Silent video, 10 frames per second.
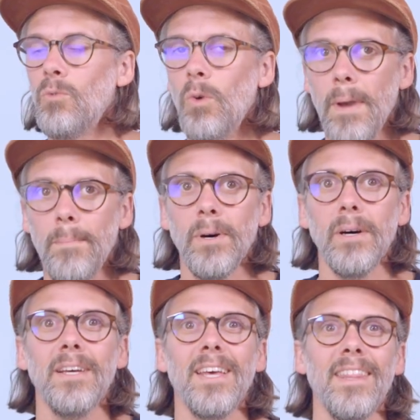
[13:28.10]

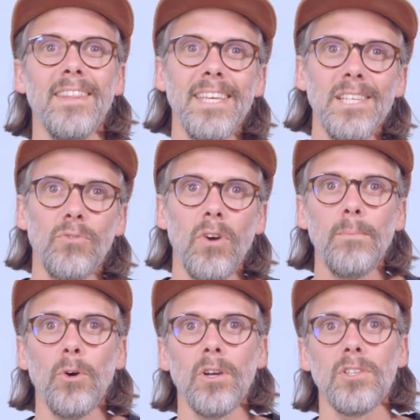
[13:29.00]
Remember, these
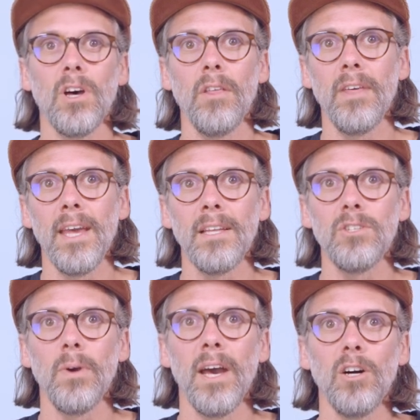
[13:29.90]
frameworks are there
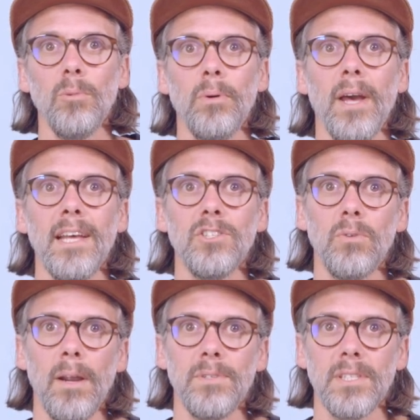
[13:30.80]
to help as
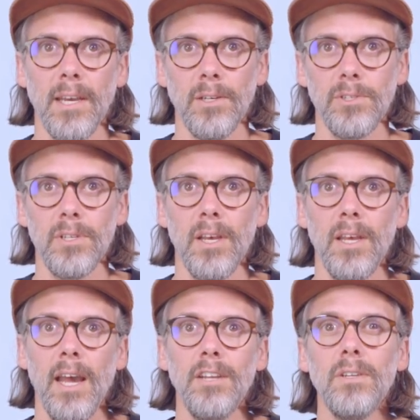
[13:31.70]
your app scales,
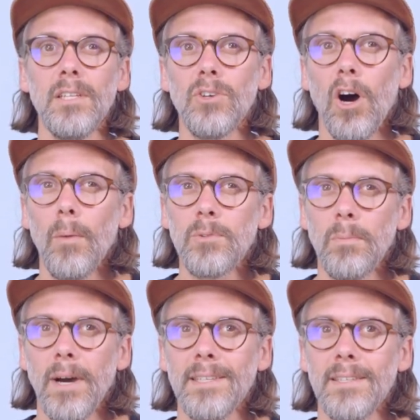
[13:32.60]
and you need to
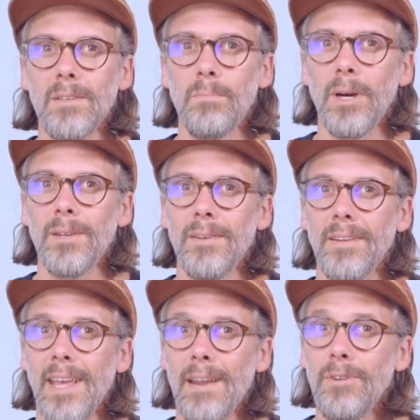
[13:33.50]
optimize it, but
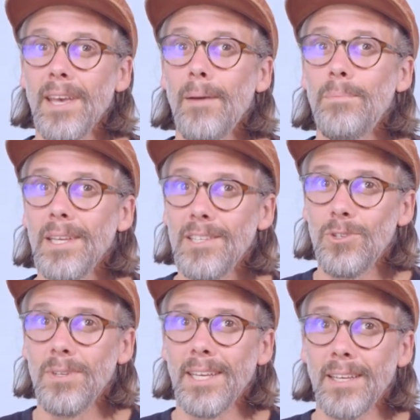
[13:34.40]
every app
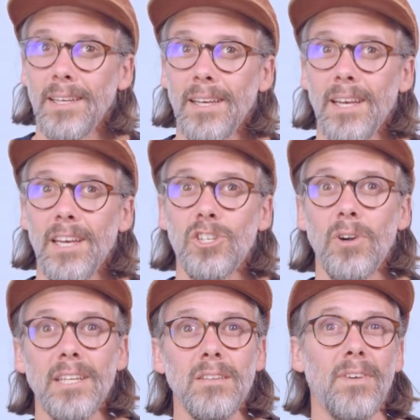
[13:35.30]
is unique.
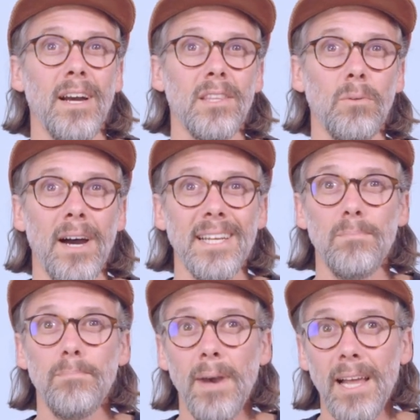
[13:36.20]
Try to find the
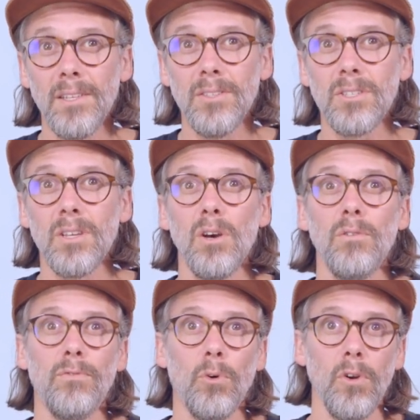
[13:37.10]
right balance
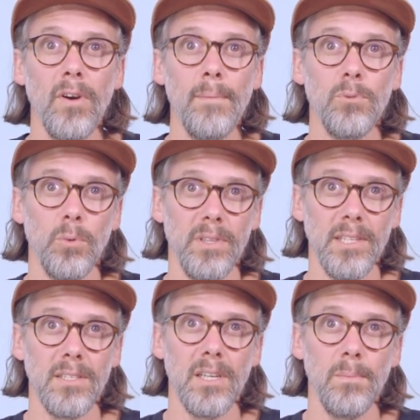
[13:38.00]
for your app with
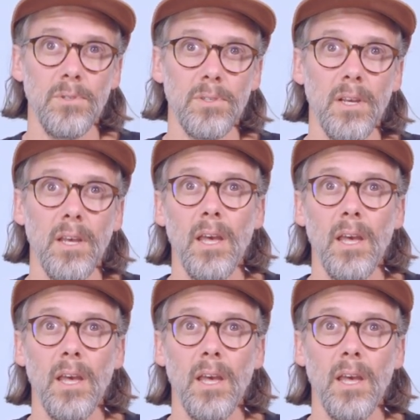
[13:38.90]
these tips,